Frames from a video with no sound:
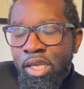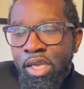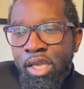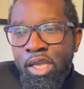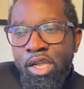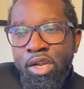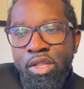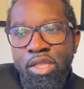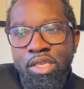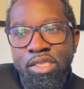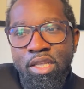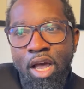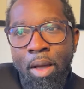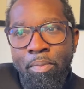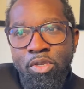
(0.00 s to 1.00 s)
These
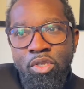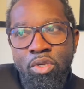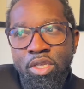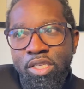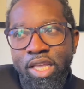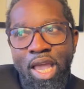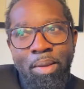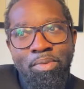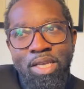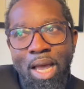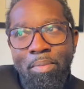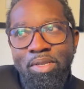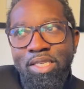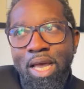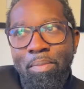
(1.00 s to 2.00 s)
opportunities came
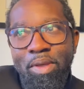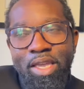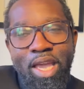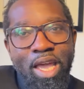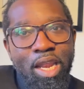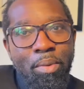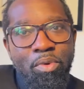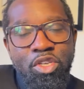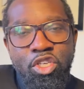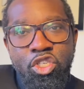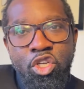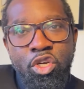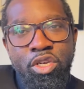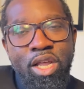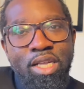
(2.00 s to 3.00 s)
time and time again, and we just
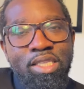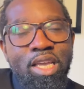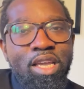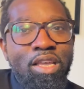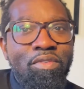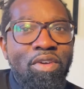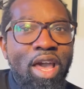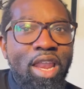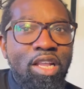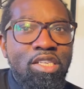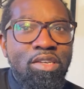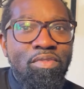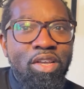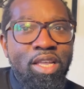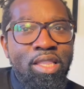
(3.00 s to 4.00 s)
could not take advantage
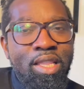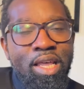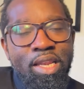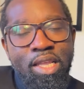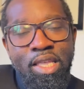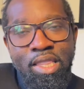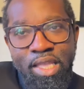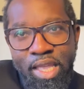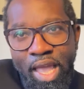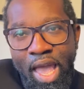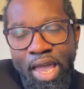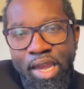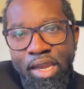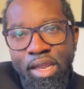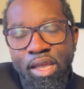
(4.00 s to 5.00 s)
of it. And then in the
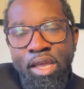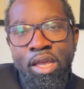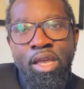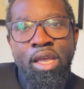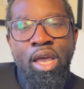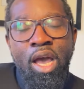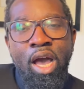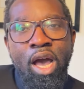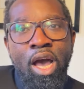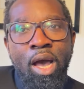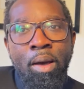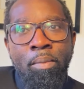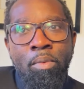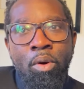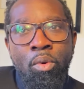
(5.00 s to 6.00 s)
end,
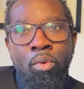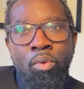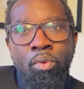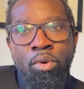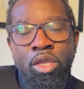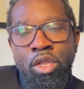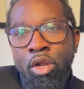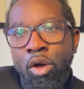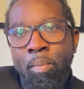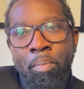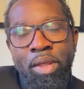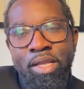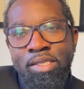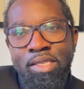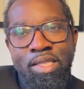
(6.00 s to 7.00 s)
it
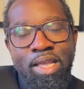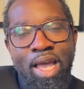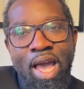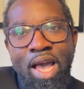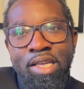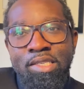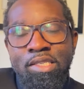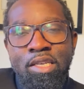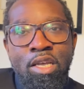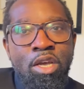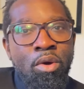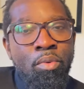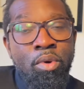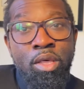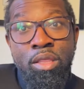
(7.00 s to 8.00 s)
bit us in the ass
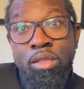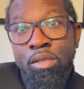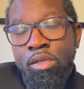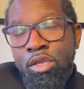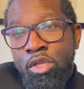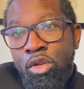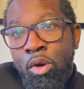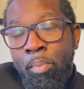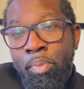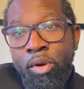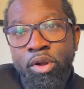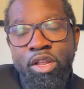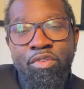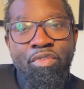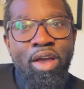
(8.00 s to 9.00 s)
with,
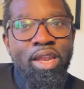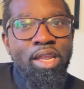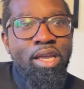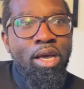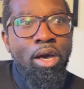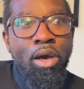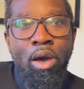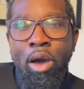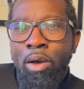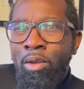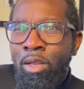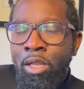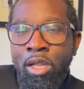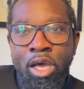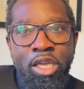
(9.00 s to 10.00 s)
Burnley finding a
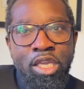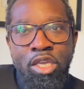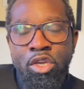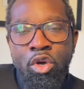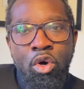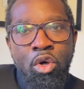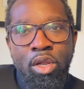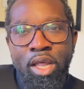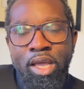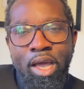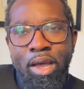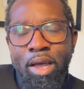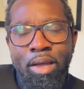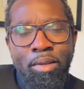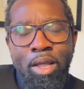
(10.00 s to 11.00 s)
lucky goal. I
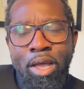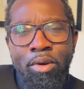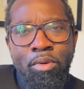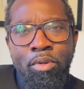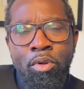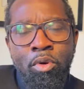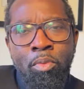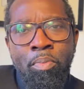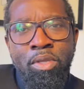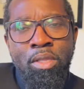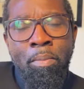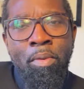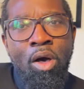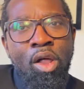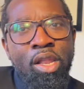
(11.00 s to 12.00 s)
don't know who put the
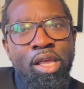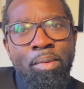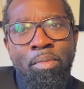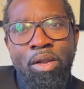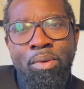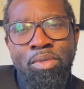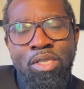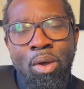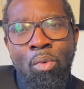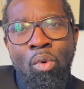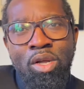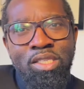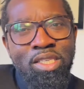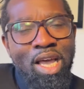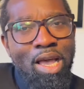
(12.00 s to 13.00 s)
ball in, but it was a
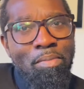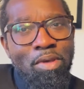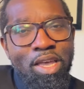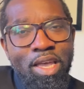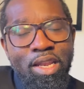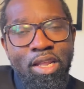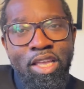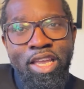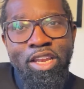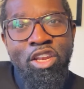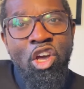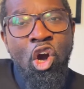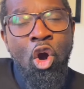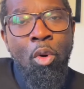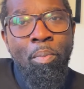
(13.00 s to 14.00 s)
one-time hit and
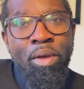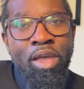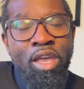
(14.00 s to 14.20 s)
hope.